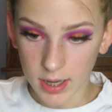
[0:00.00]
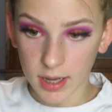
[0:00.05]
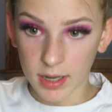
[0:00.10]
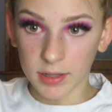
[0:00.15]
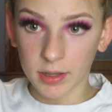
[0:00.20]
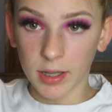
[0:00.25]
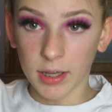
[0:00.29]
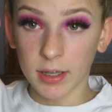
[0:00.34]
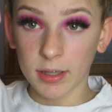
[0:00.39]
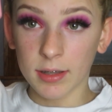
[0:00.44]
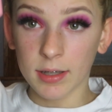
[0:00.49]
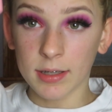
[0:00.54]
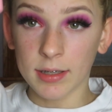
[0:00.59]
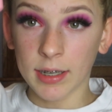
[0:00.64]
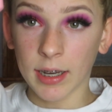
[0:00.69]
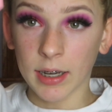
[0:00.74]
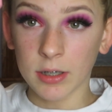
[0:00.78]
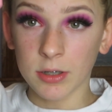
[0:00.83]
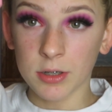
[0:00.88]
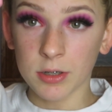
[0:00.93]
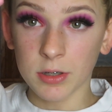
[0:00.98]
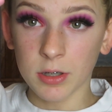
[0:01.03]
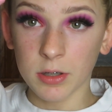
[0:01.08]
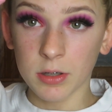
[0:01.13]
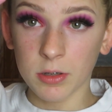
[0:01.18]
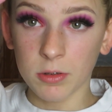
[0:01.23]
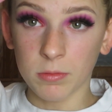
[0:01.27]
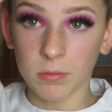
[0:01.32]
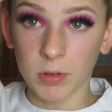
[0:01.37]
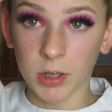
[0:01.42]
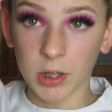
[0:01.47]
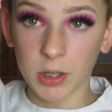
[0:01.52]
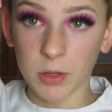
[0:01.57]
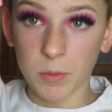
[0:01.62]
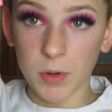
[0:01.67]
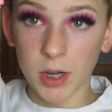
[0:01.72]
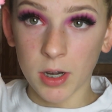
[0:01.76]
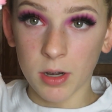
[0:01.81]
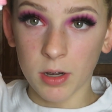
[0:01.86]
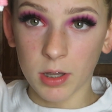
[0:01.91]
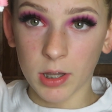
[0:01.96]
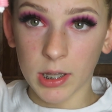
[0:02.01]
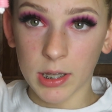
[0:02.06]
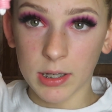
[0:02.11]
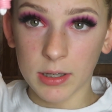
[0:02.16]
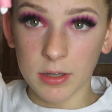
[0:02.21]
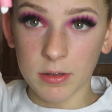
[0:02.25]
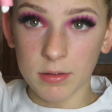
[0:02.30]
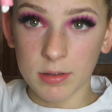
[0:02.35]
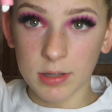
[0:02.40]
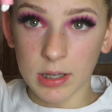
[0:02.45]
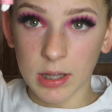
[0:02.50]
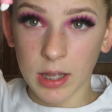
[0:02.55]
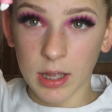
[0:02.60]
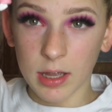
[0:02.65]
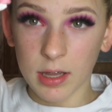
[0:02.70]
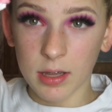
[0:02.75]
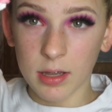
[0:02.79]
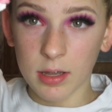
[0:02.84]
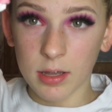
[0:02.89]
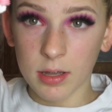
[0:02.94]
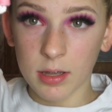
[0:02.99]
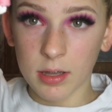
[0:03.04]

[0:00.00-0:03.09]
And like the texture is also really weird. Like, do you see that?